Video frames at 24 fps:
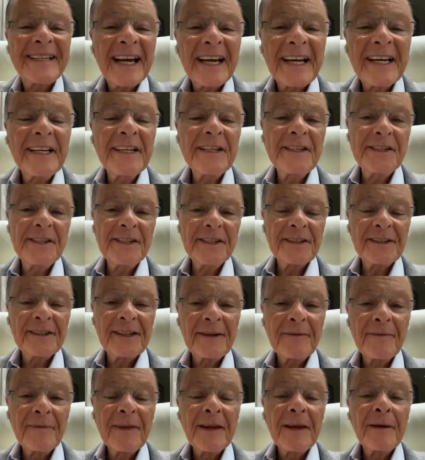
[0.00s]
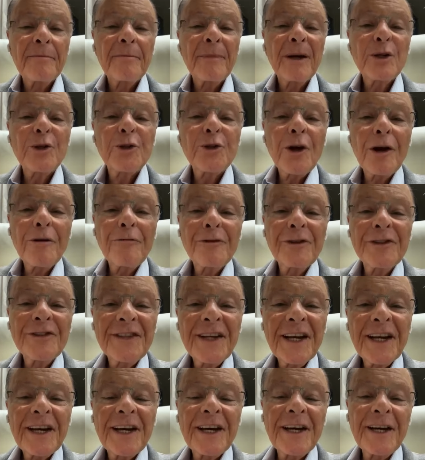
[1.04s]
they just acknowledge the
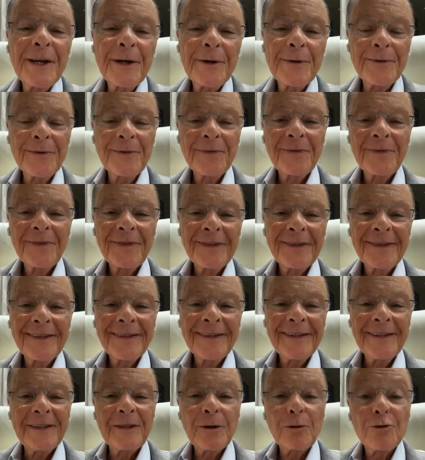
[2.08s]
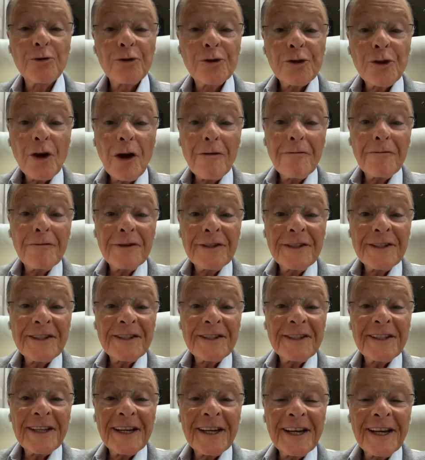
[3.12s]
Word of God, but only you believed
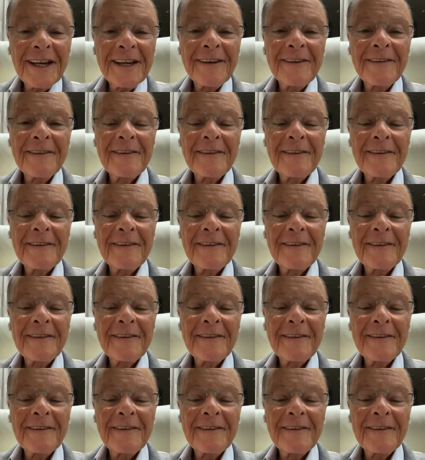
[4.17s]
in it.